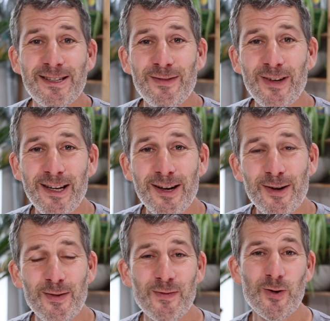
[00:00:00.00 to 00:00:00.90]
did a
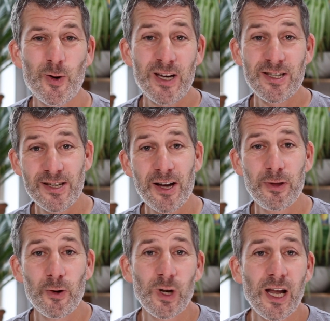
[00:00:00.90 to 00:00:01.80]
video for questions that I
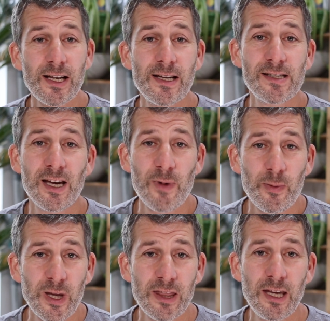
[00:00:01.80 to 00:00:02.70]
thought were likely to come
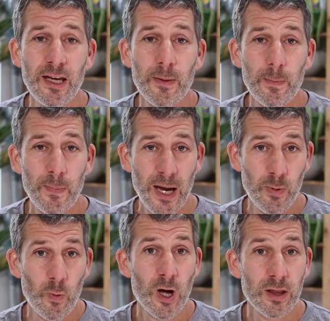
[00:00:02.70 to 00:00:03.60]
up in the
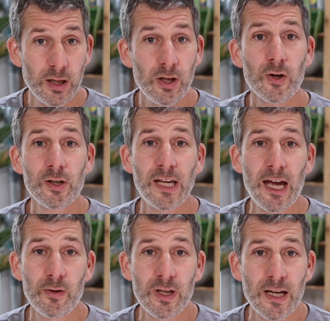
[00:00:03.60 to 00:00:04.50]
paper one, the
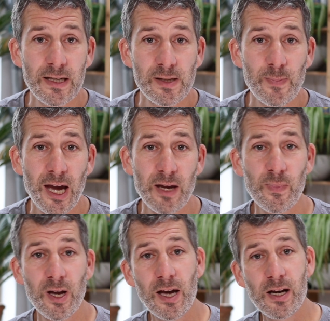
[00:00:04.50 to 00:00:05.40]
non-calculator
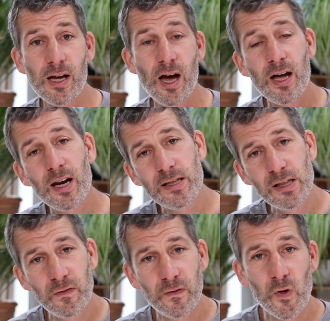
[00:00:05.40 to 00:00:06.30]
paper, and I
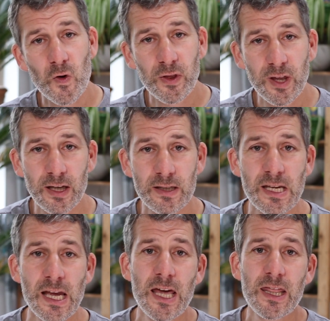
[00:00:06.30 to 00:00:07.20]
highlighted four things.
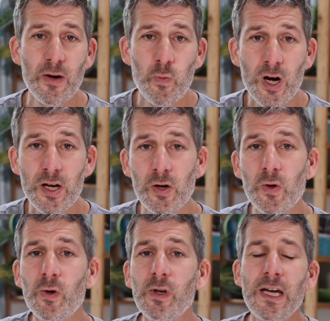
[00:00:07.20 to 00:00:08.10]
They weren't
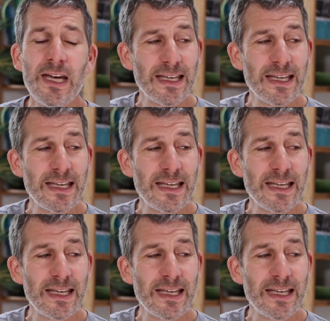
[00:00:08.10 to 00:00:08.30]
all